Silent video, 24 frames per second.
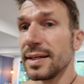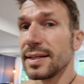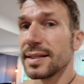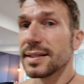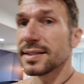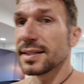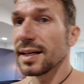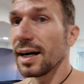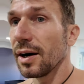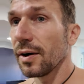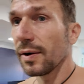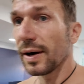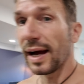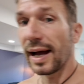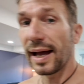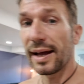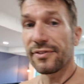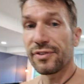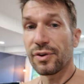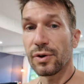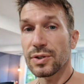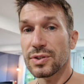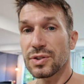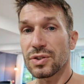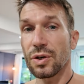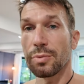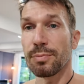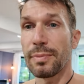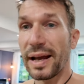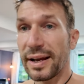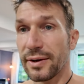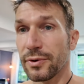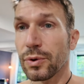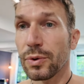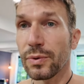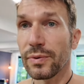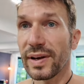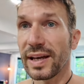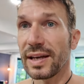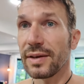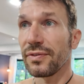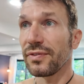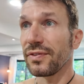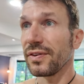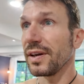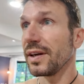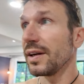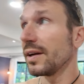So I have also a
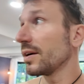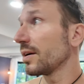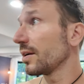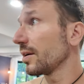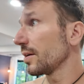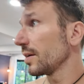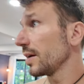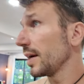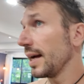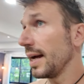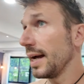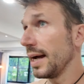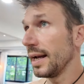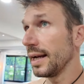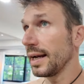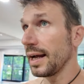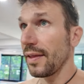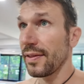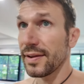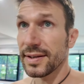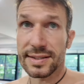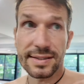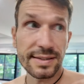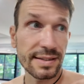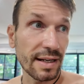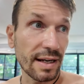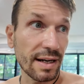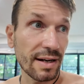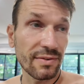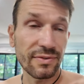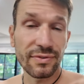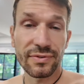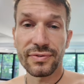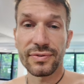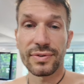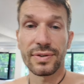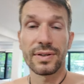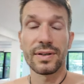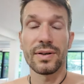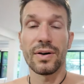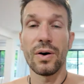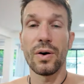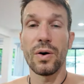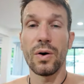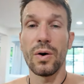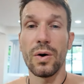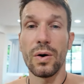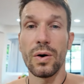microwave here and other stuff,
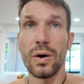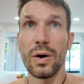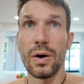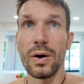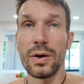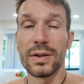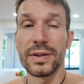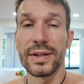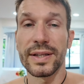all